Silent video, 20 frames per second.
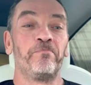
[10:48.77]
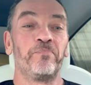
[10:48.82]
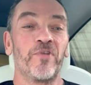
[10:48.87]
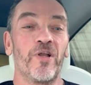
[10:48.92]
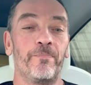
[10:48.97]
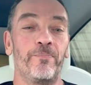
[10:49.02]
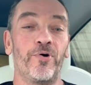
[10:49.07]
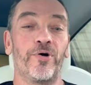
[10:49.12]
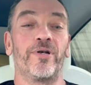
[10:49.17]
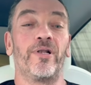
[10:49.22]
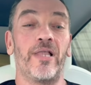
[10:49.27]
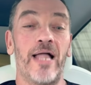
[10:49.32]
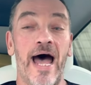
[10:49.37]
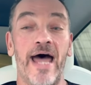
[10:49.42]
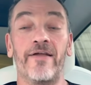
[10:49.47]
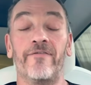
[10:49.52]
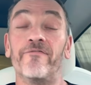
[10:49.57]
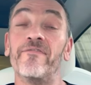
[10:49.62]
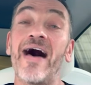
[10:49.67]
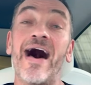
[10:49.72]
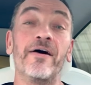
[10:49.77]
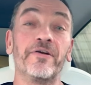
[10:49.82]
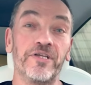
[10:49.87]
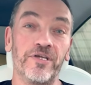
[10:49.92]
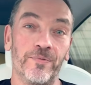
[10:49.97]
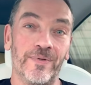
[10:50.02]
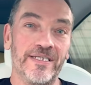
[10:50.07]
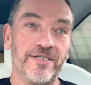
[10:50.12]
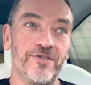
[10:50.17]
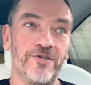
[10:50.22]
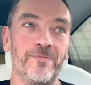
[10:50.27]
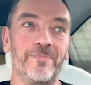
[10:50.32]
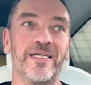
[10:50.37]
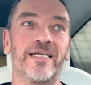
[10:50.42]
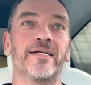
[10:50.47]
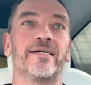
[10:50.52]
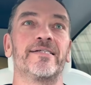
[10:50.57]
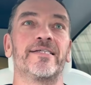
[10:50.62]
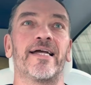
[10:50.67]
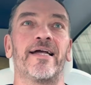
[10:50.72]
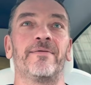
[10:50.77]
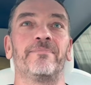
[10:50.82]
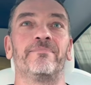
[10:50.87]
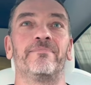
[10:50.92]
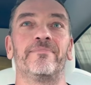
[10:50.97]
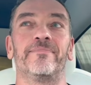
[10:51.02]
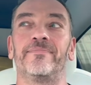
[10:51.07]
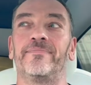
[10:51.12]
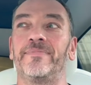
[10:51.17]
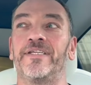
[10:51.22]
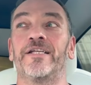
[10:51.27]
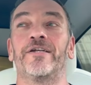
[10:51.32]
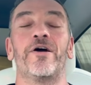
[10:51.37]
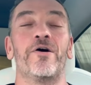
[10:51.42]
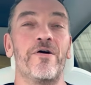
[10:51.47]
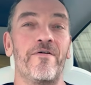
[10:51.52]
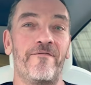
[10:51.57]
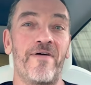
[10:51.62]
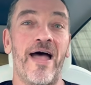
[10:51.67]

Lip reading: put a lot of value into, because if